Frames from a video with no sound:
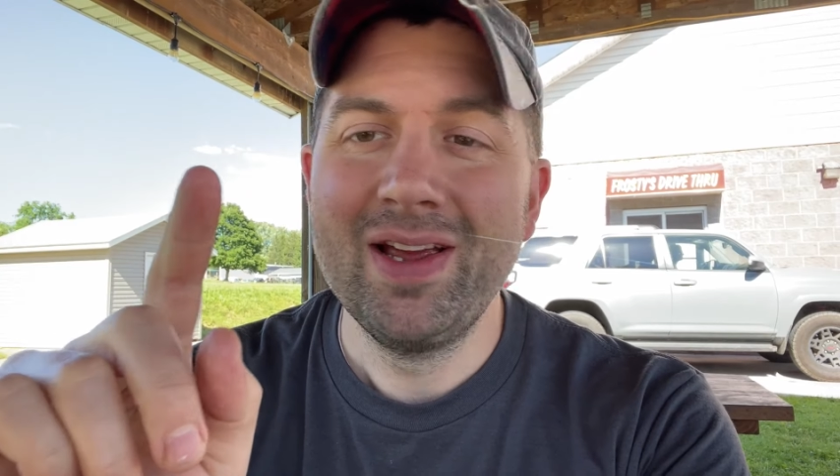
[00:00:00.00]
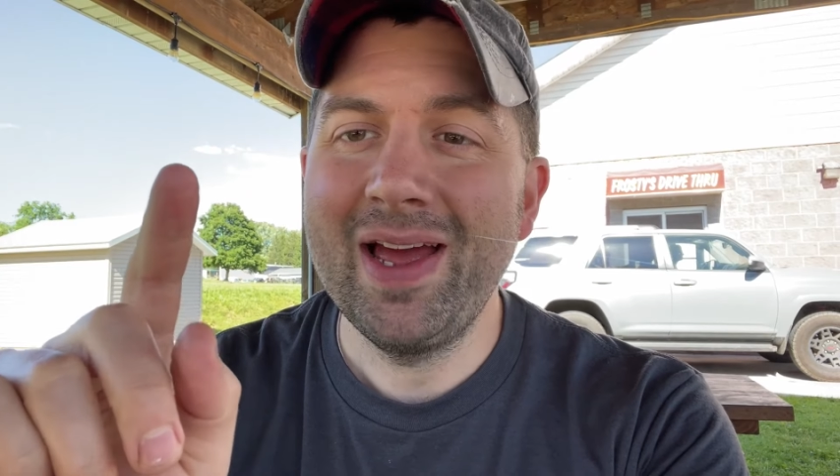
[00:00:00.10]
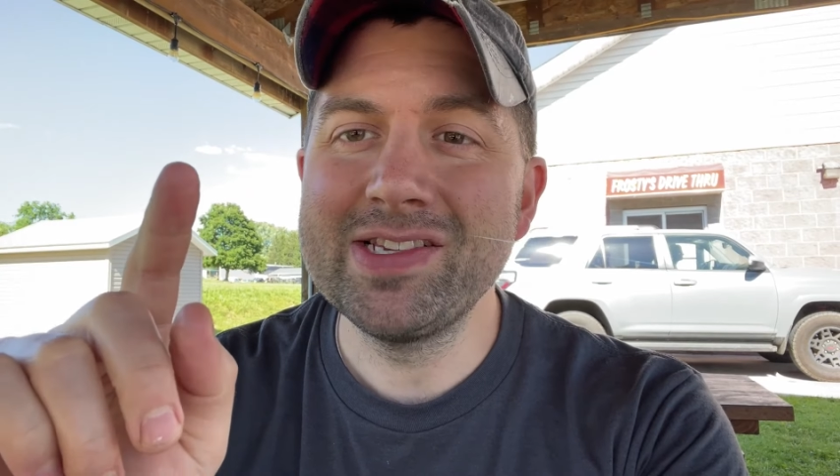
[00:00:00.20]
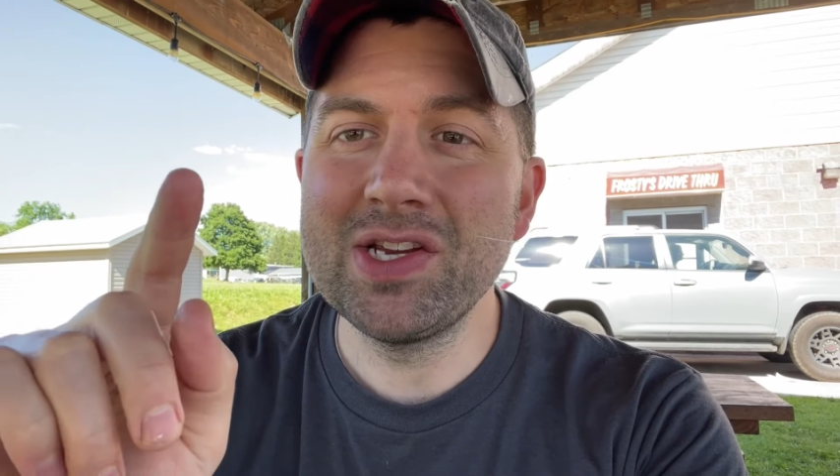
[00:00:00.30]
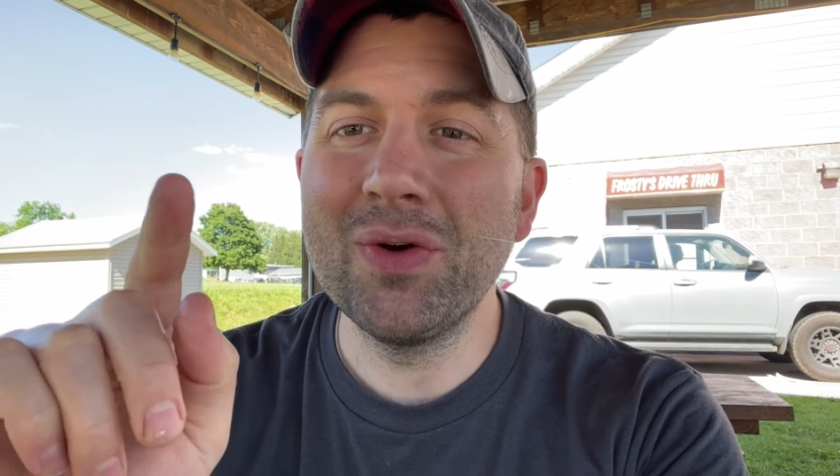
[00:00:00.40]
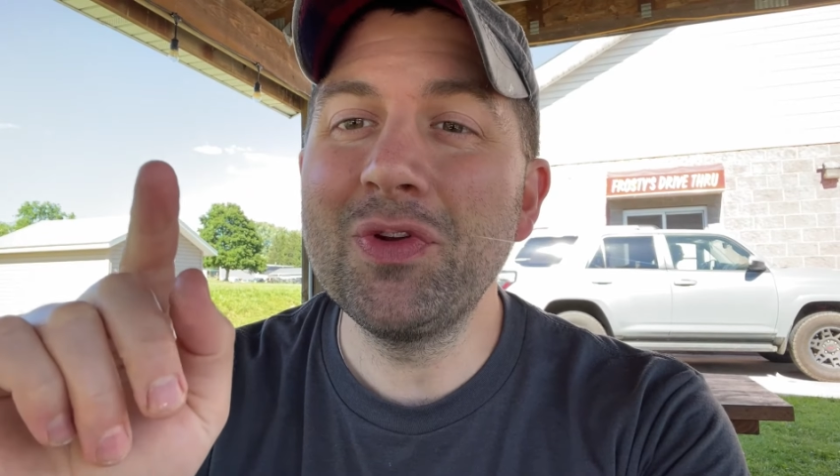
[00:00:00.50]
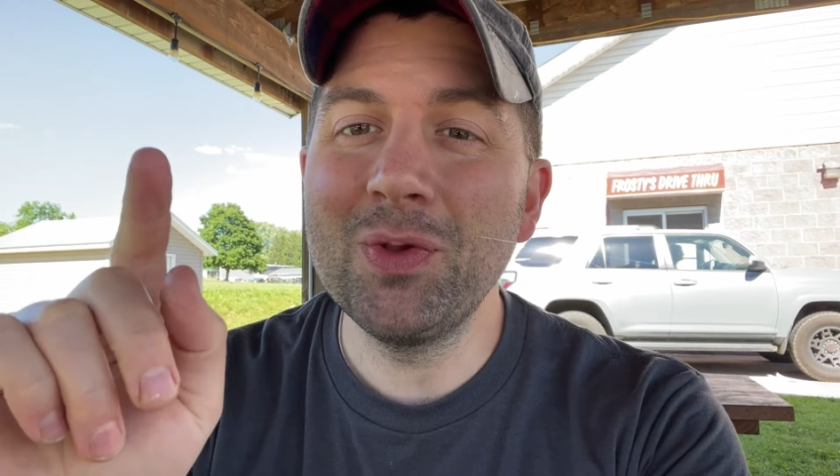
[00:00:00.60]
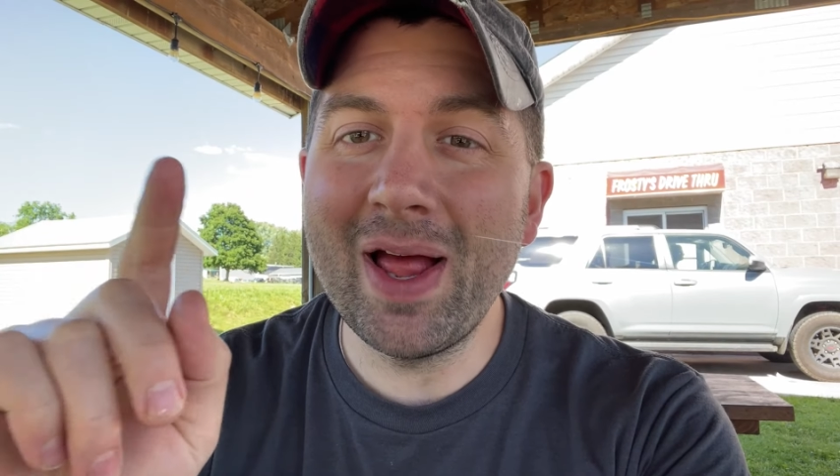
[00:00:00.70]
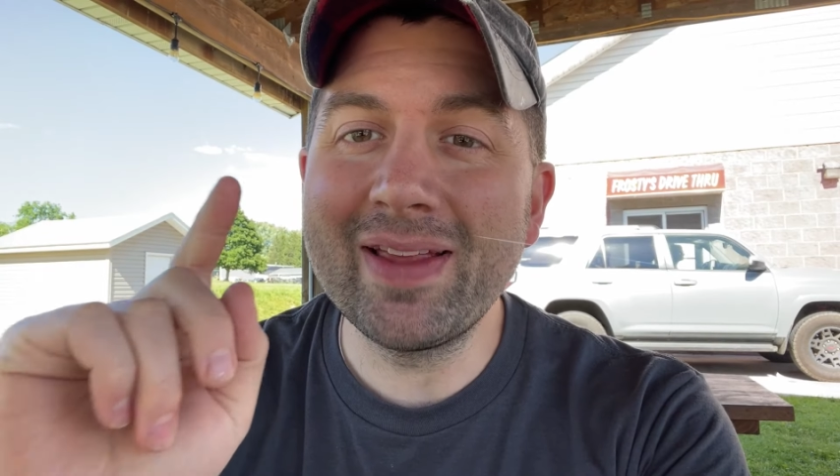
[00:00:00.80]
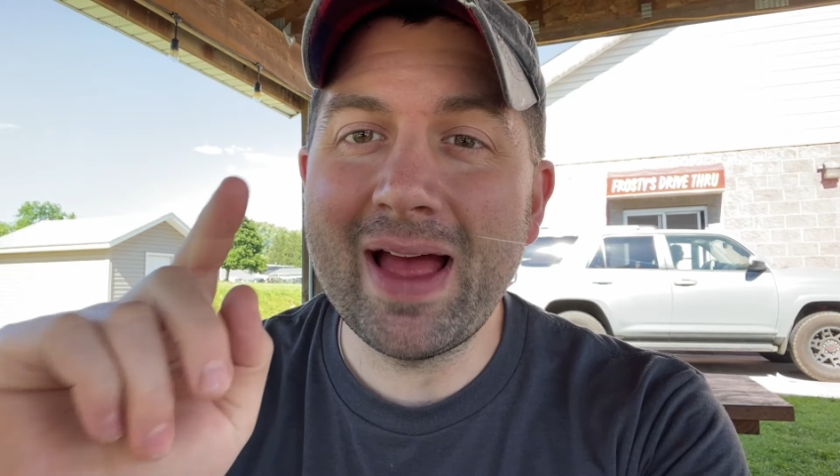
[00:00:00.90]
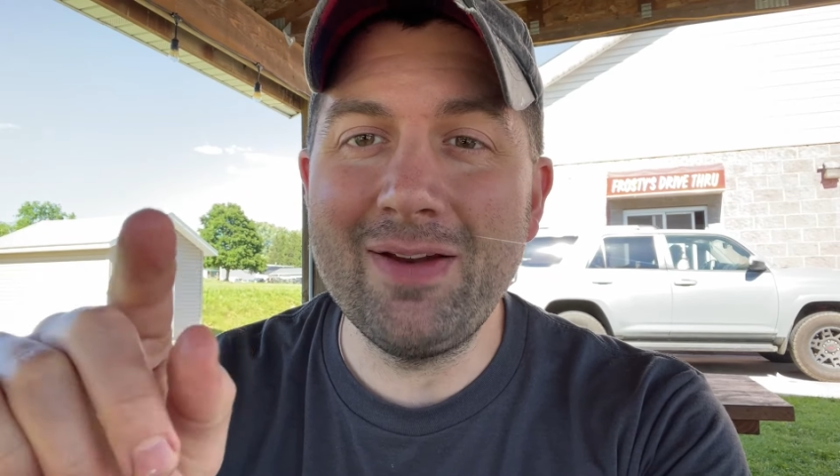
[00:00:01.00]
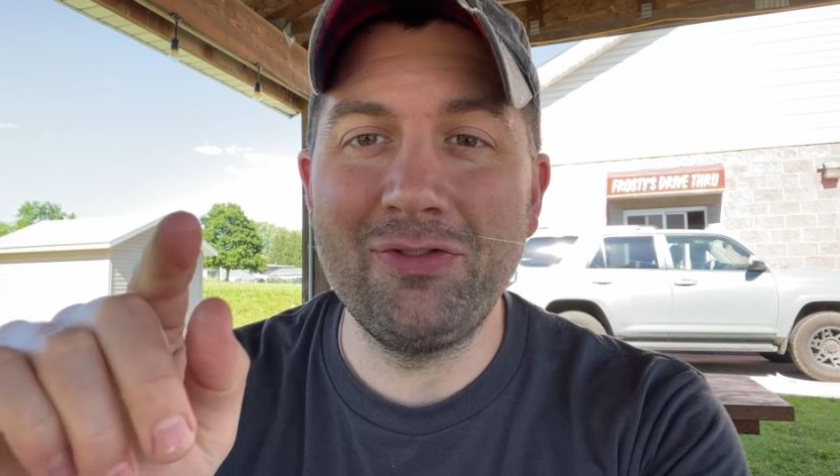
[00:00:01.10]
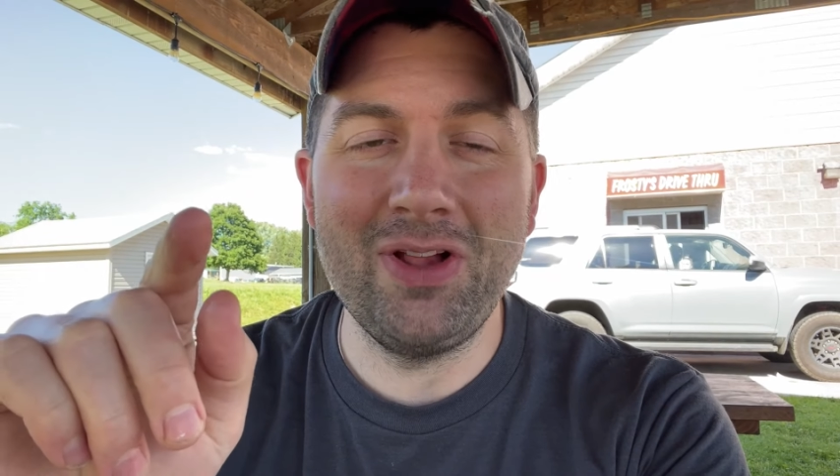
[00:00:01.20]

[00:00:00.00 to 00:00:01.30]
And so if you like that